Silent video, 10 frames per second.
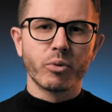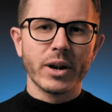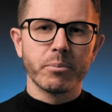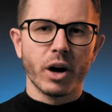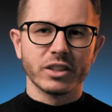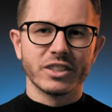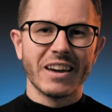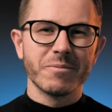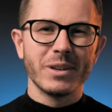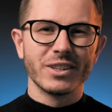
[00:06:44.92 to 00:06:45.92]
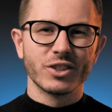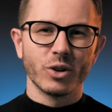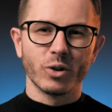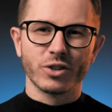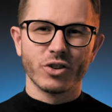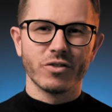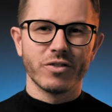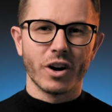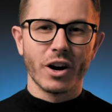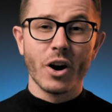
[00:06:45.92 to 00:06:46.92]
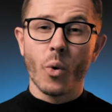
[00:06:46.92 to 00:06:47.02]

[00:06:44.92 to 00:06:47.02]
Brain bottles have been sold so far,